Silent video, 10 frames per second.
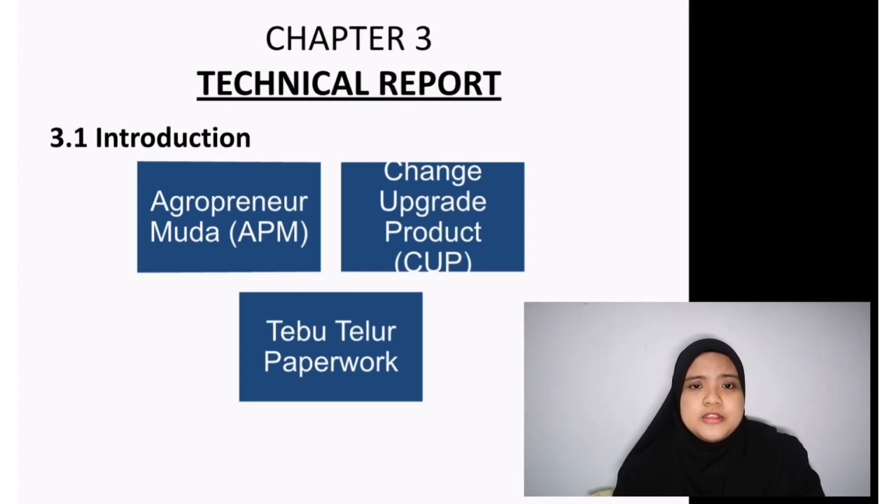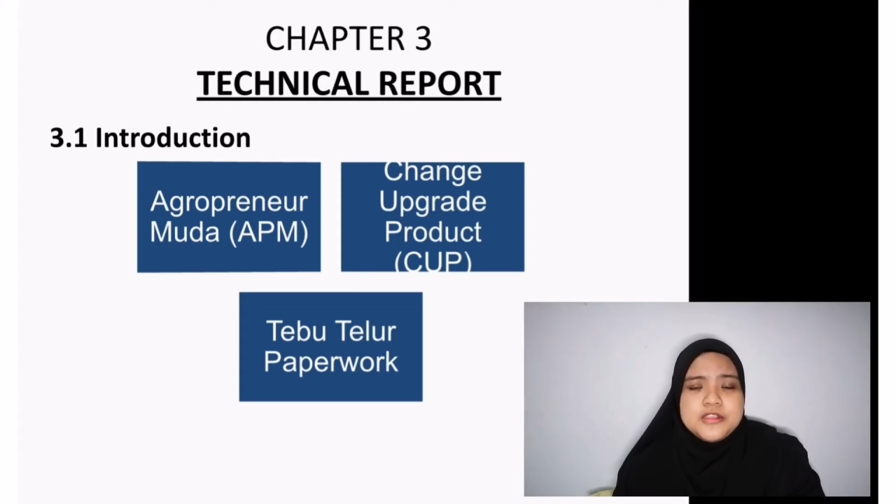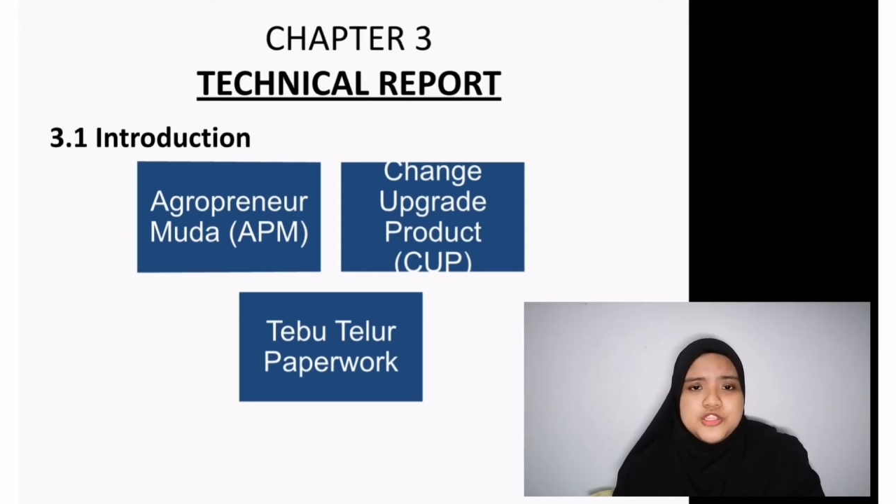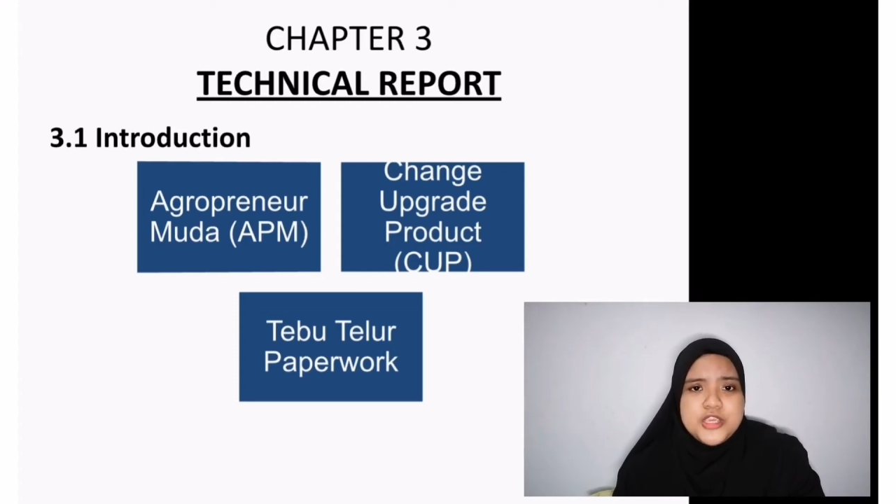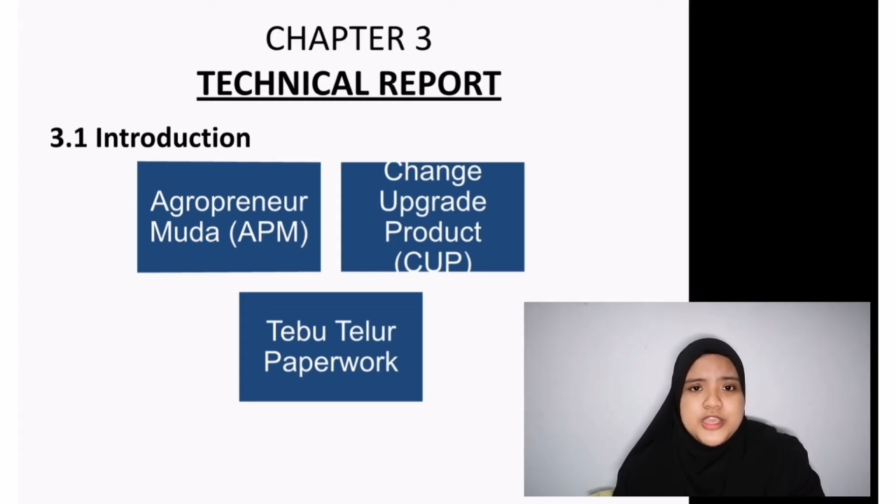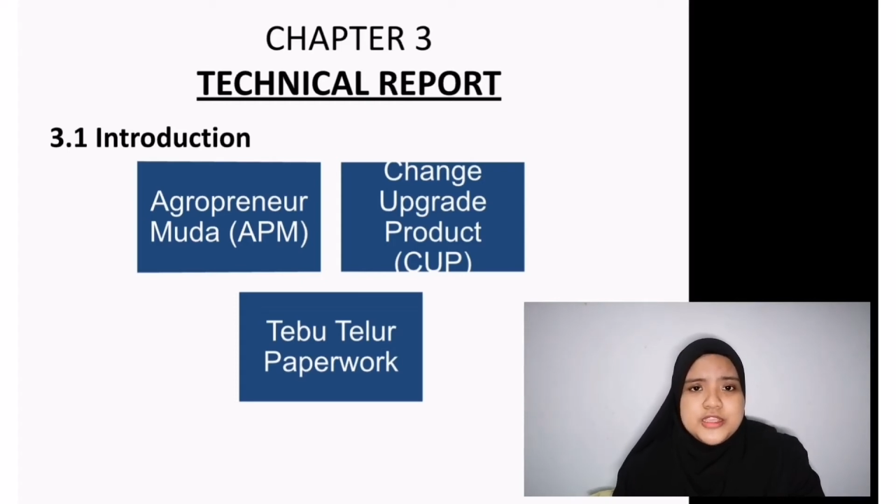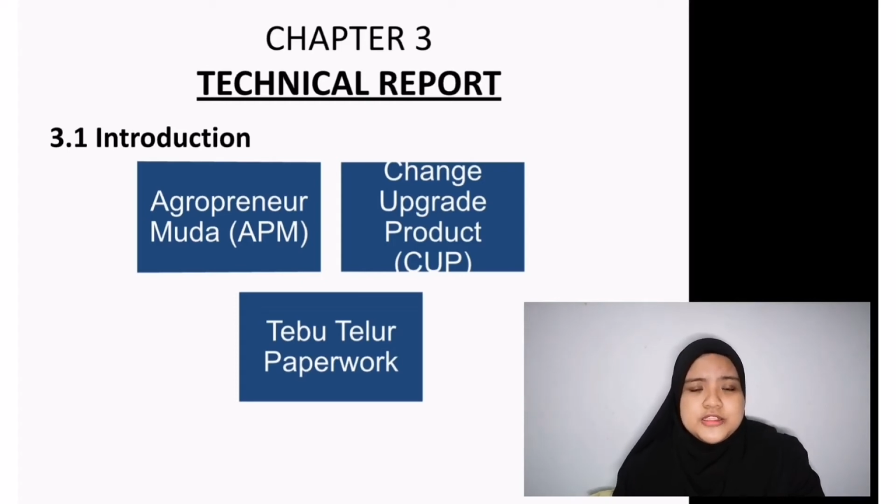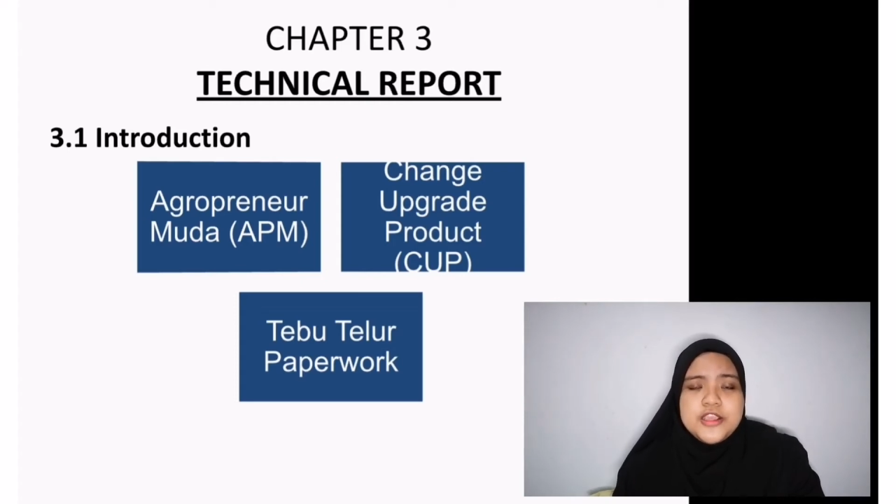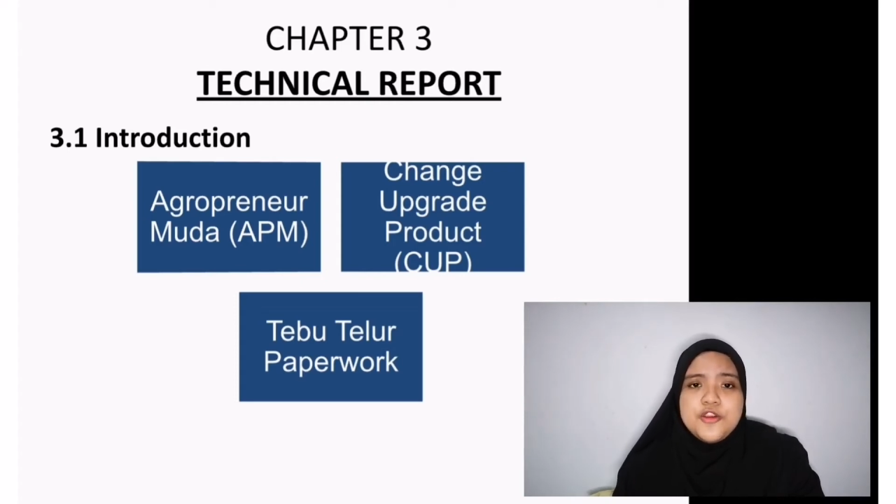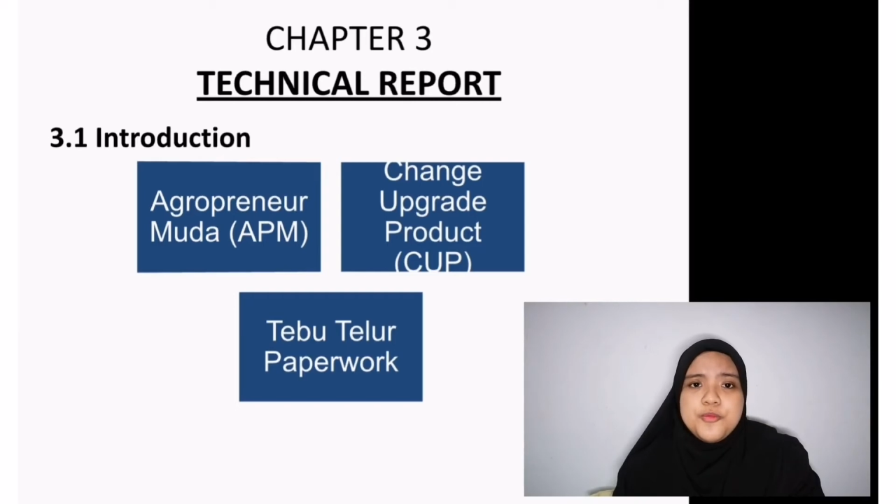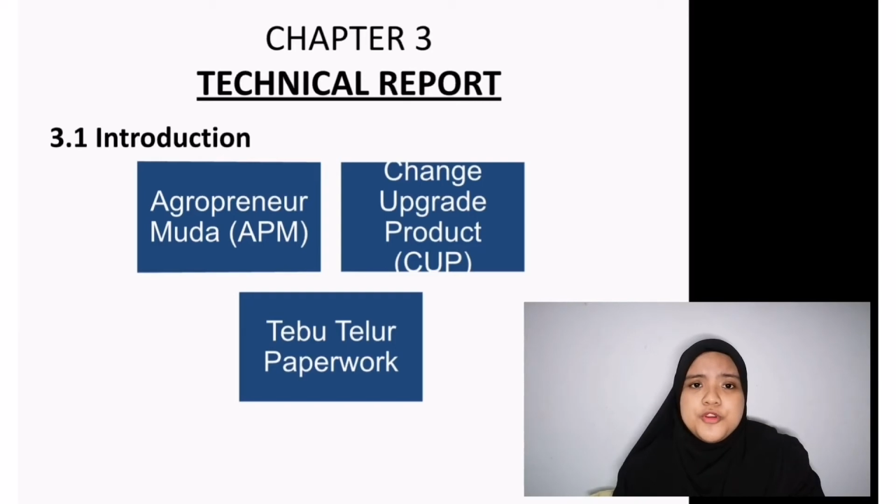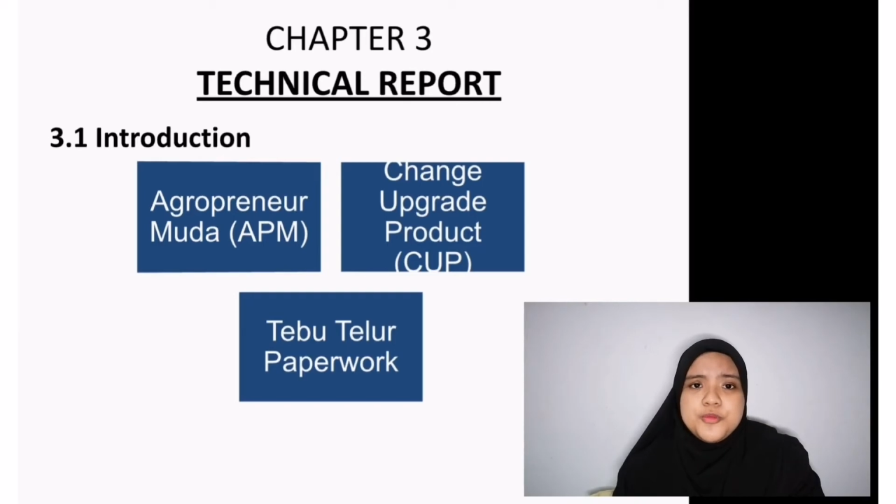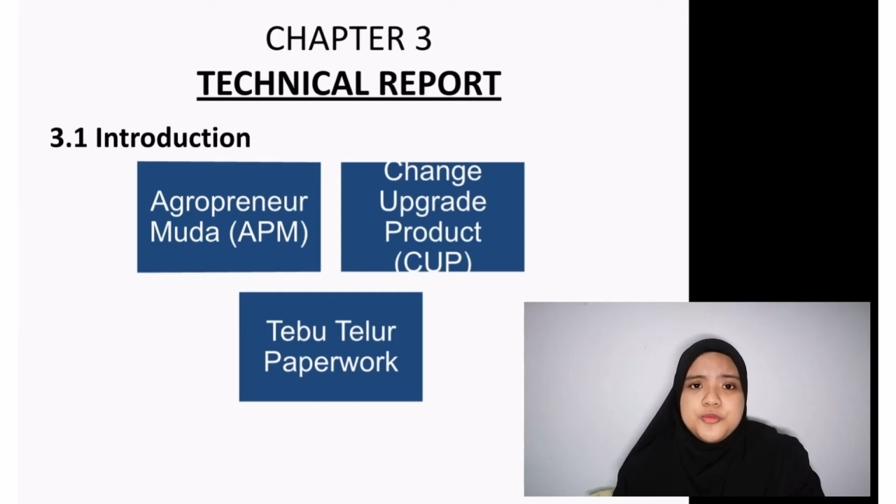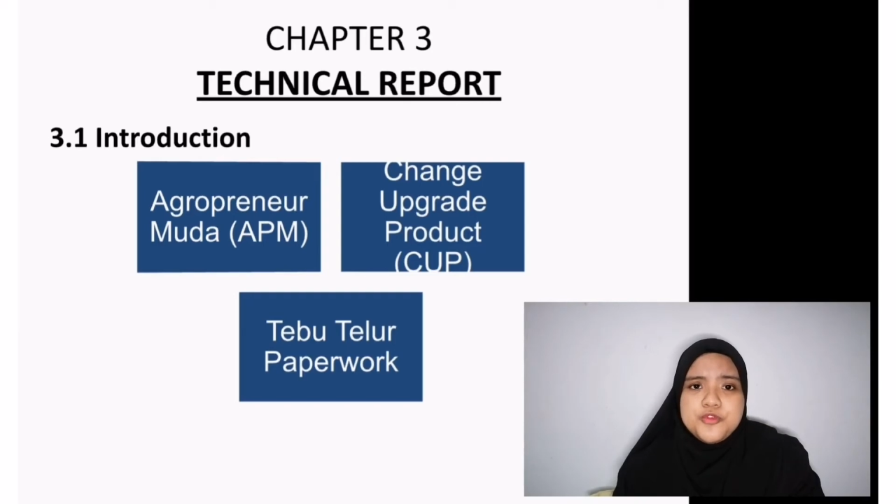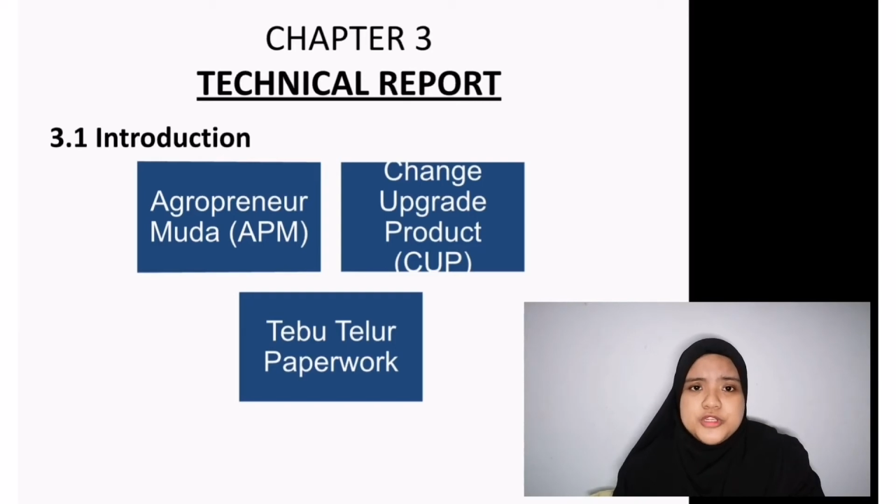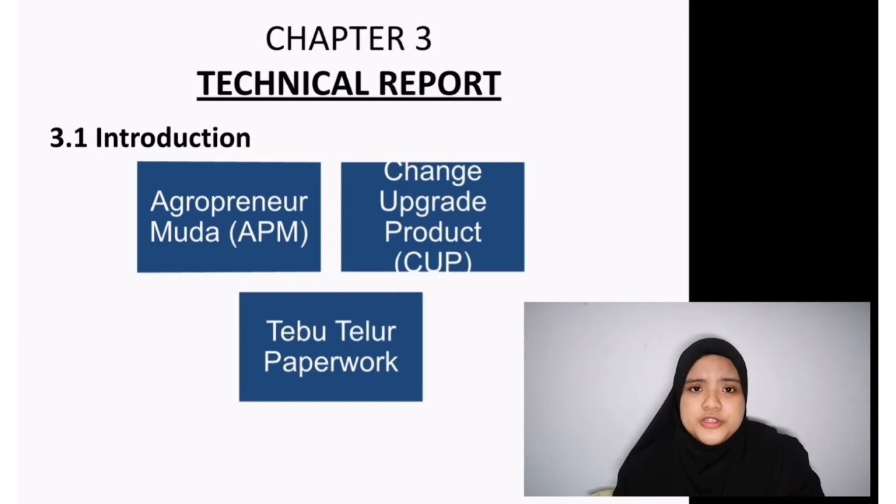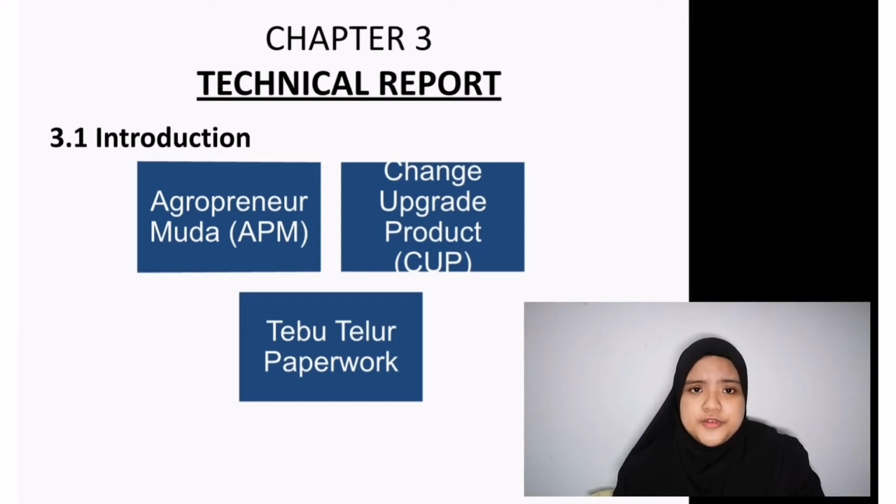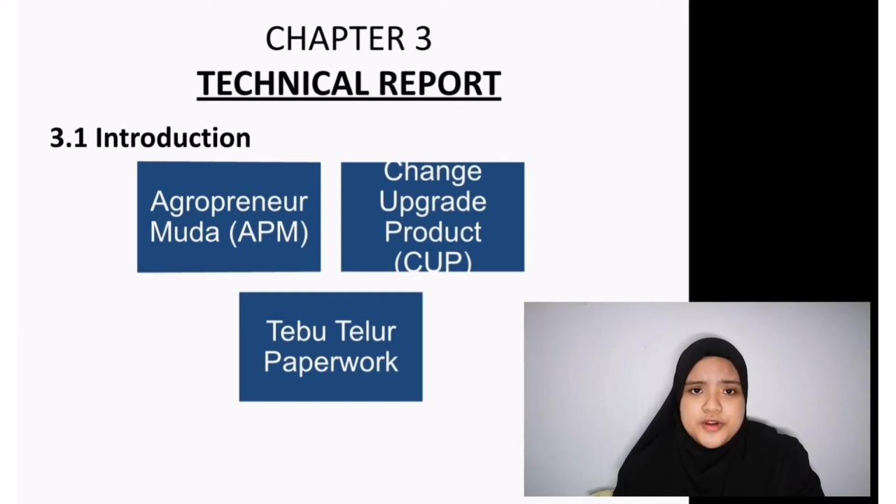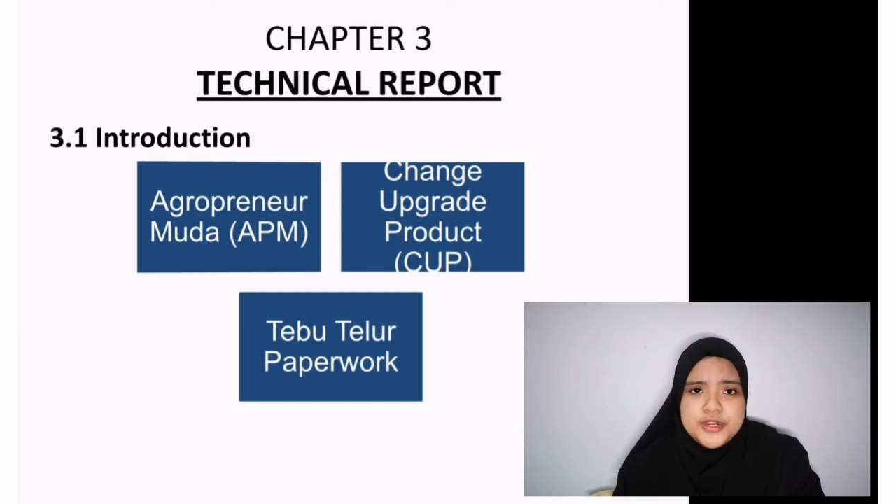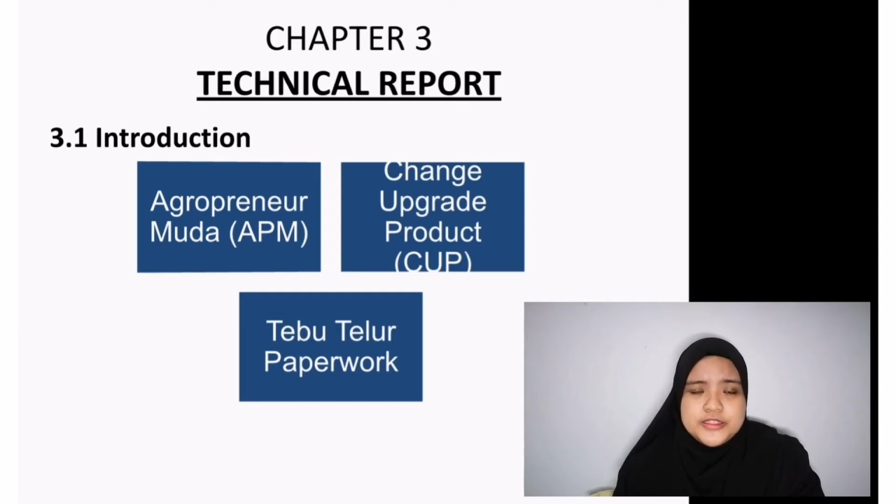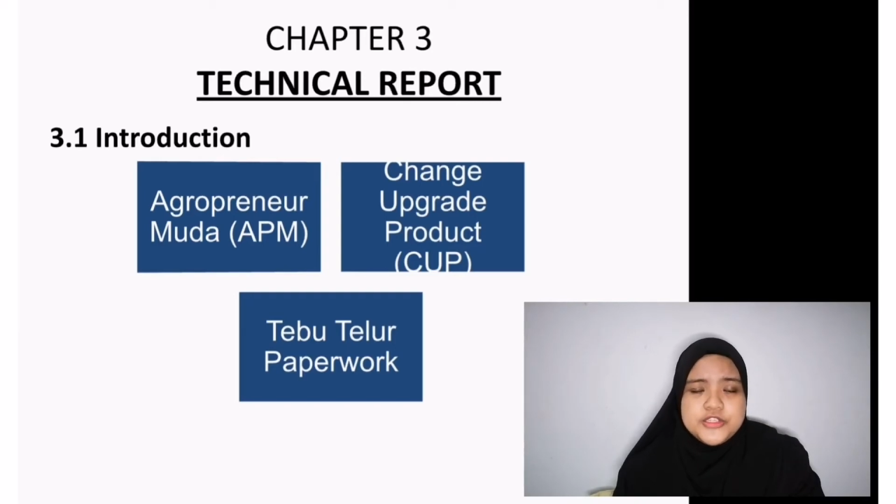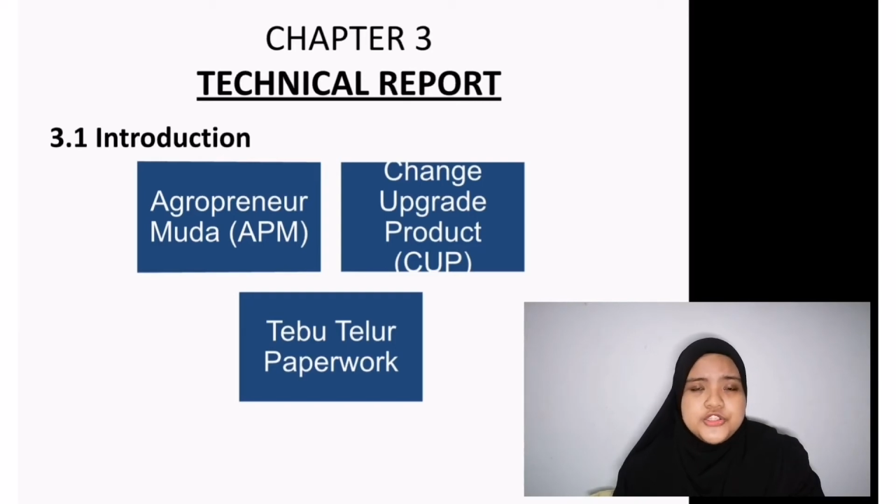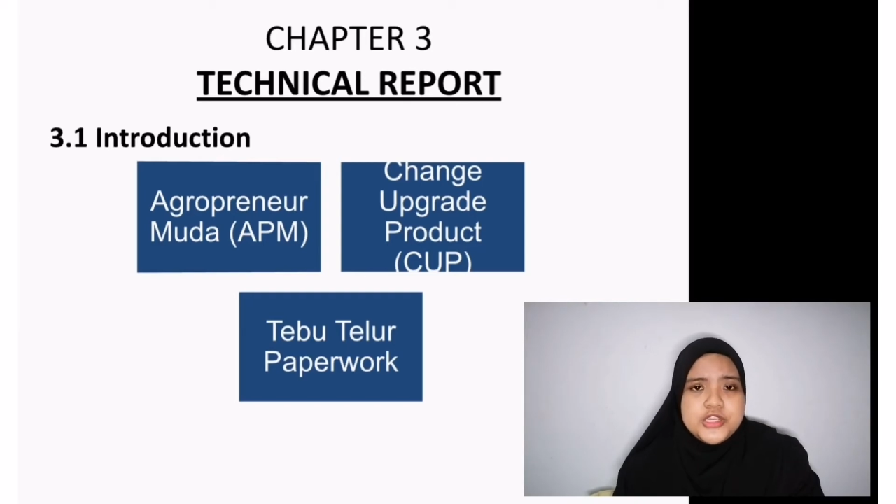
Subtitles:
such as Agropreneur grant,